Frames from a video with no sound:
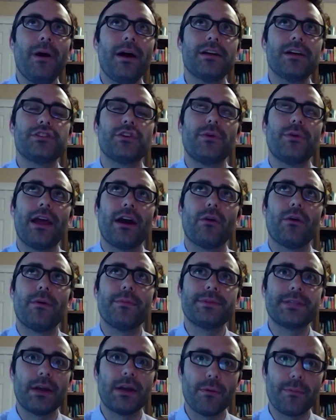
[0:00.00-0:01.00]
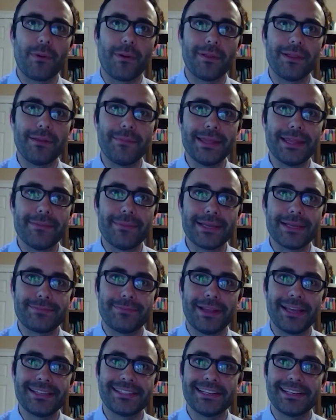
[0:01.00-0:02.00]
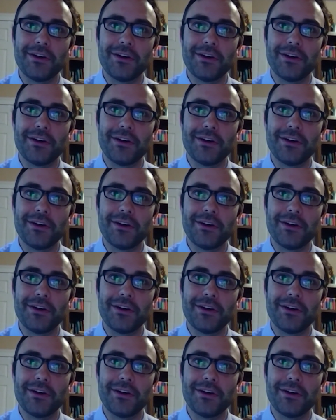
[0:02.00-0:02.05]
So yeah, our website will probably be the best place.